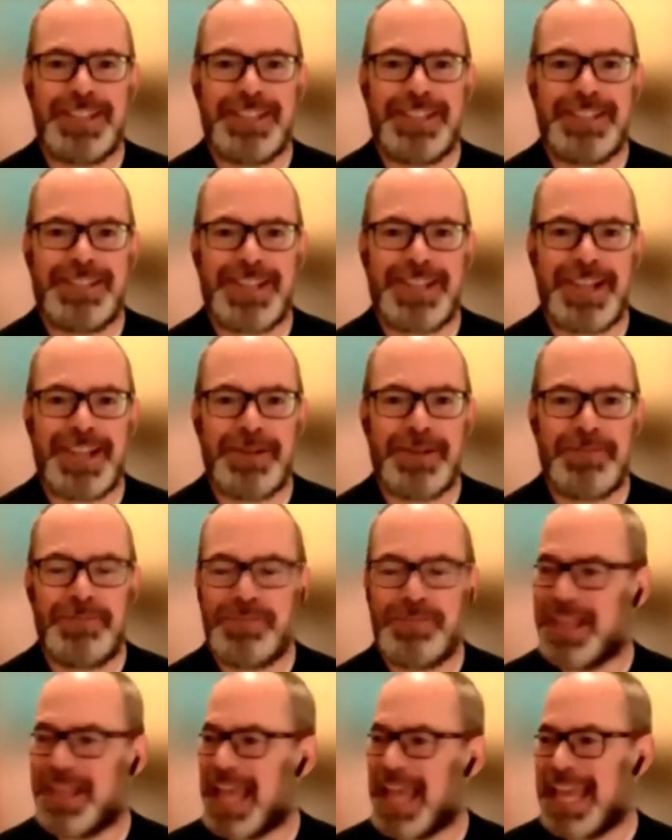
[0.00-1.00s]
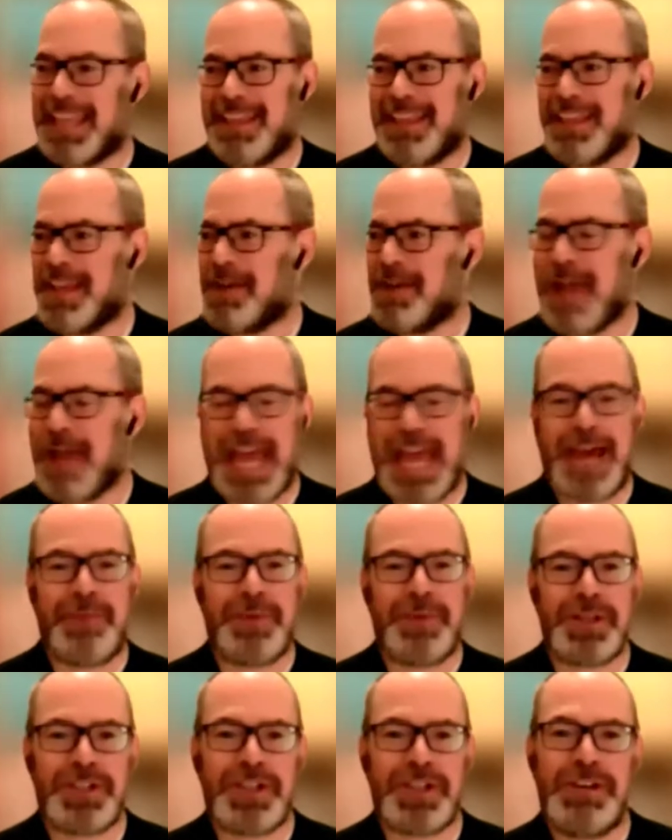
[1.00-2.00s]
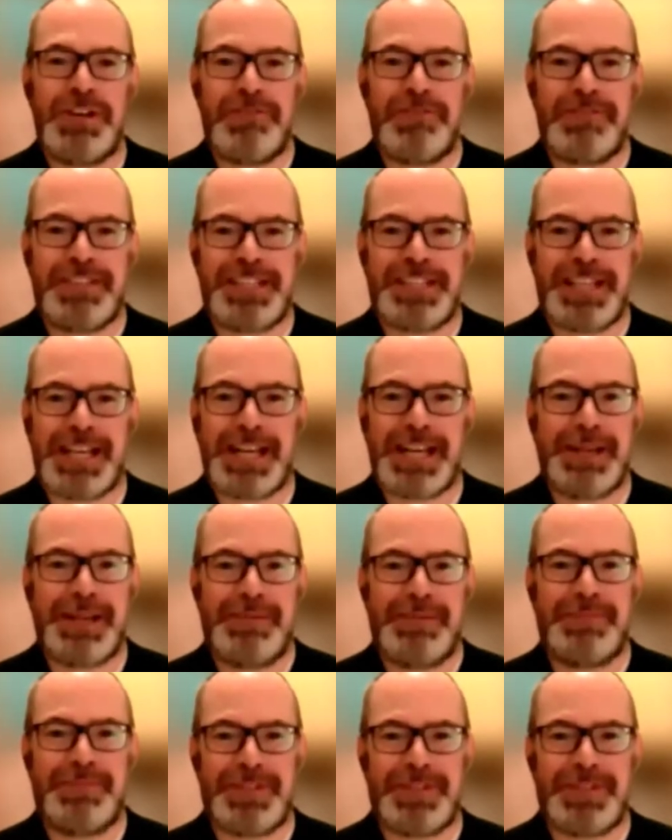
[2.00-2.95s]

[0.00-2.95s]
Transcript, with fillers: is how much can you physically